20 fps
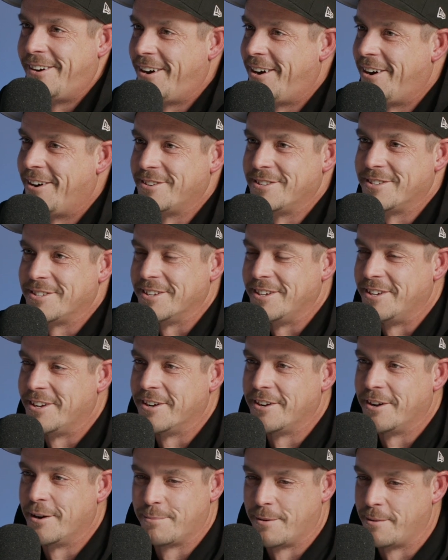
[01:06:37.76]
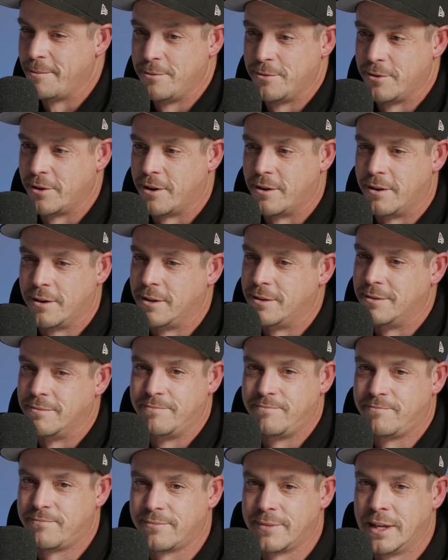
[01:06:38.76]
I honestly don't know. I probably would have gone into
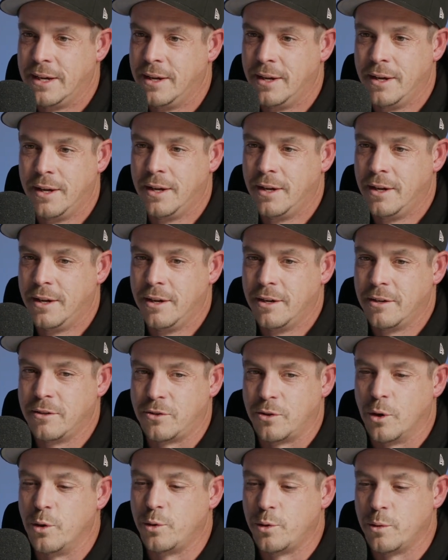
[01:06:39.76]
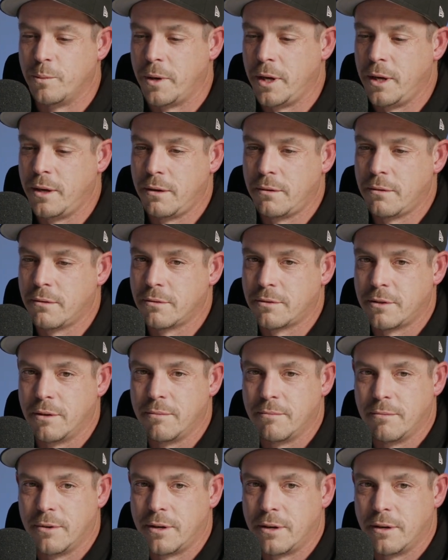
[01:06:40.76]
social media or
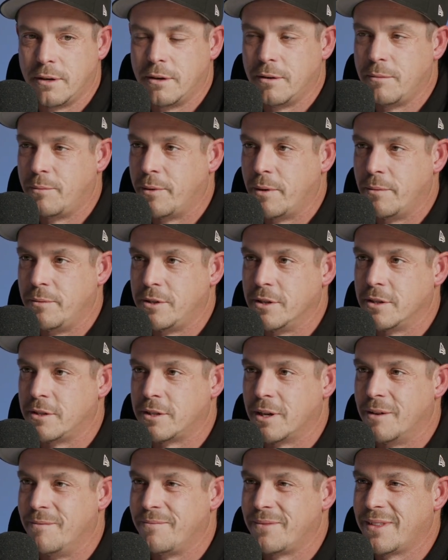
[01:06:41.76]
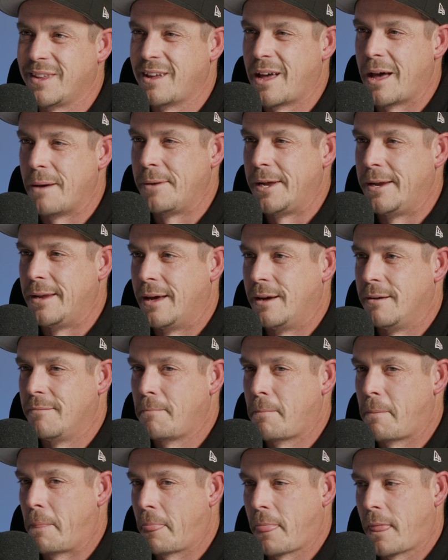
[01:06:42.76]
something. something I know, probably yeah. just well, some. I mean that.
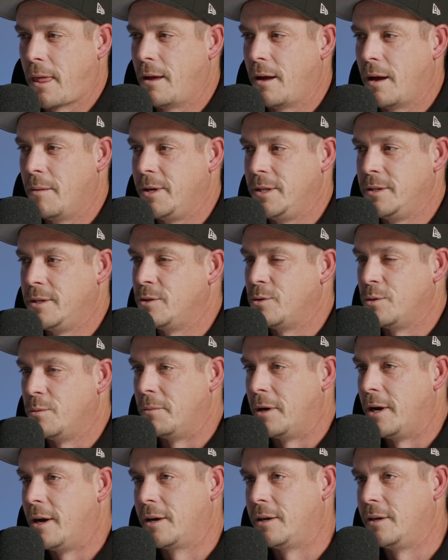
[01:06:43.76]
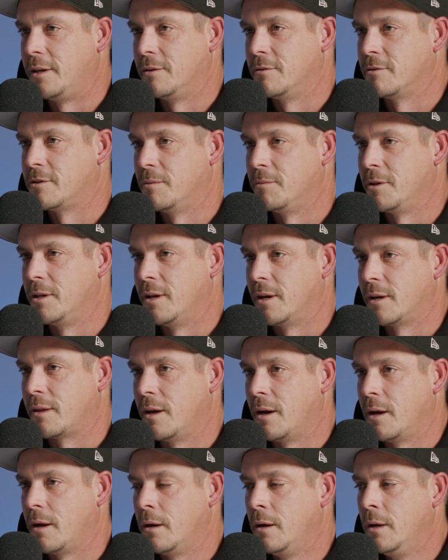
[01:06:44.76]
I mean digital marketing or something like
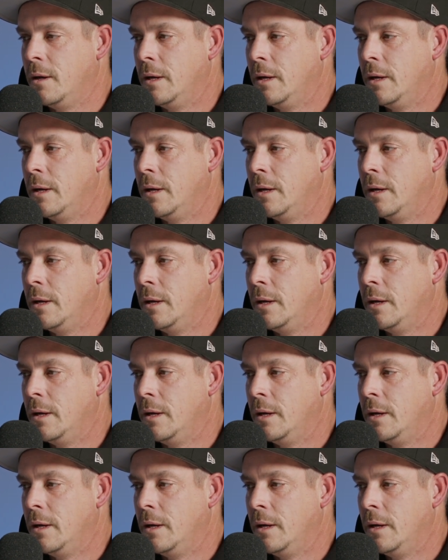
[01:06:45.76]
that.